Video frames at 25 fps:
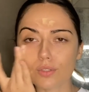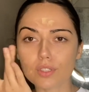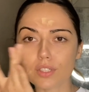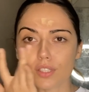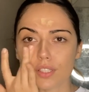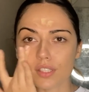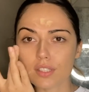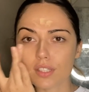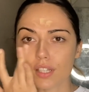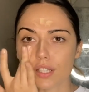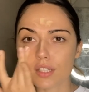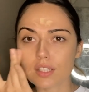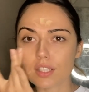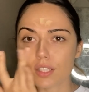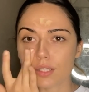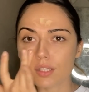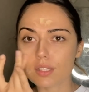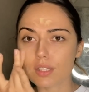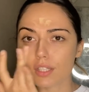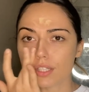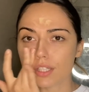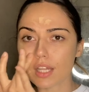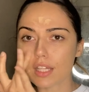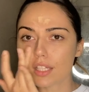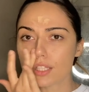
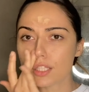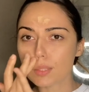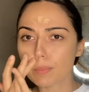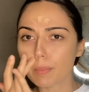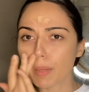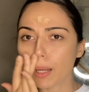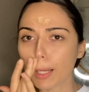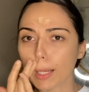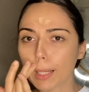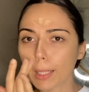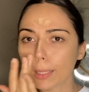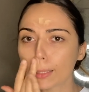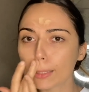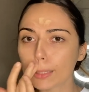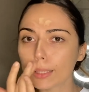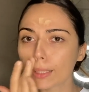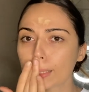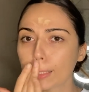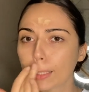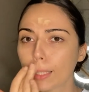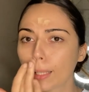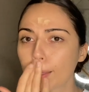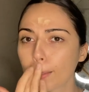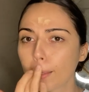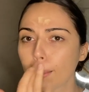sunspots
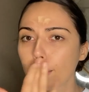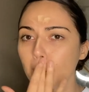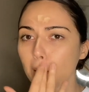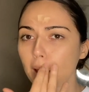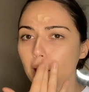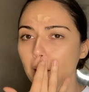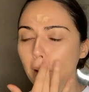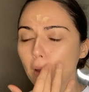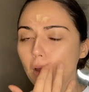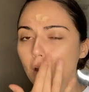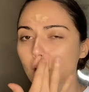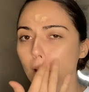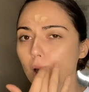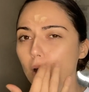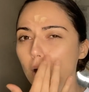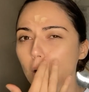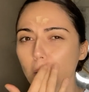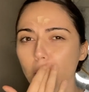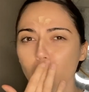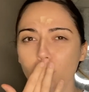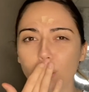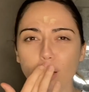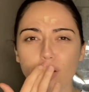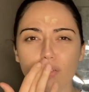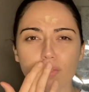or
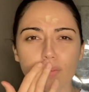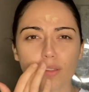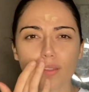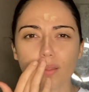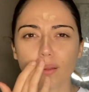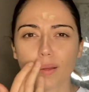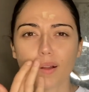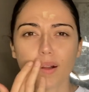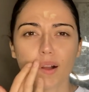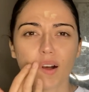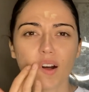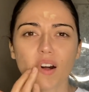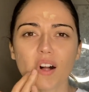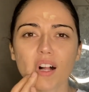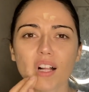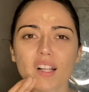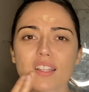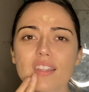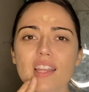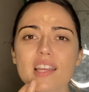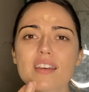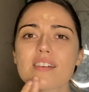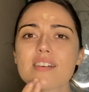whatever they're called